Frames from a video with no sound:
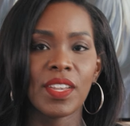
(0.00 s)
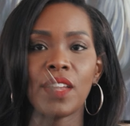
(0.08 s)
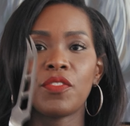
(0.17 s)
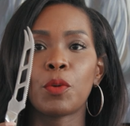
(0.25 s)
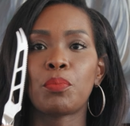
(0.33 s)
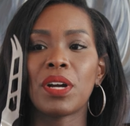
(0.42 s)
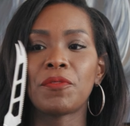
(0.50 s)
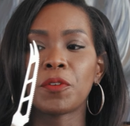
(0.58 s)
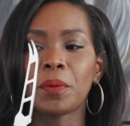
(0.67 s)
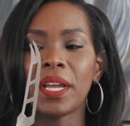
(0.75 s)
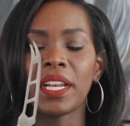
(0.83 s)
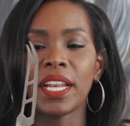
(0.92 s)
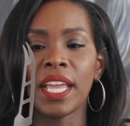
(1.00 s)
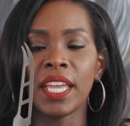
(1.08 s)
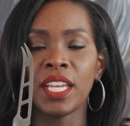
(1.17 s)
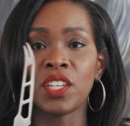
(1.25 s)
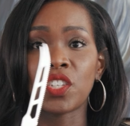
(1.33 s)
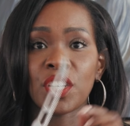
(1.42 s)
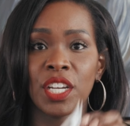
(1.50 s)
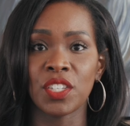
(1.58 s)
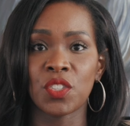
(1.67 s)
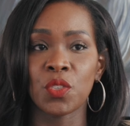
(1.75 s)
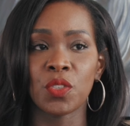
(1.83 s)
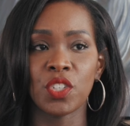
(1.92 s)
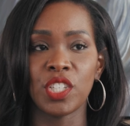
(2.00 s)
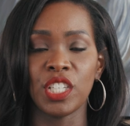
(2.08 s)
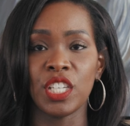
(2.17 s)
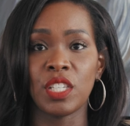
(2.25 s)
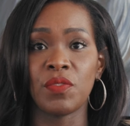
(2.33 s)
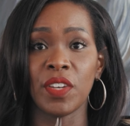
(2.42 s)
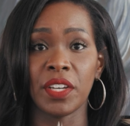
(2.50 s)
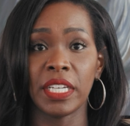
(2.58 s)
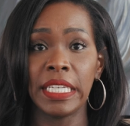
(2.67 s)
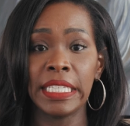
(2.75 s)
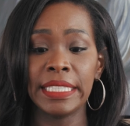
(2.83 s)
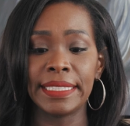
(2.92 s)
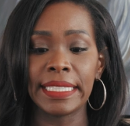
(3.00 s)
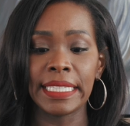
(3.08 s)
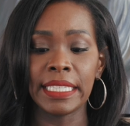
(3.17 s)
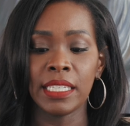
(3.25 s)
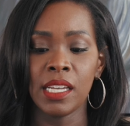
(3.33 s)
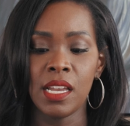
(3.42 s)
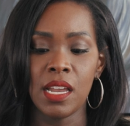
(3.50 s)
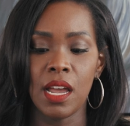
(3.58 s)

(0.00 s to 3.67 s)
The perforated edge cuts through the cheese very easily.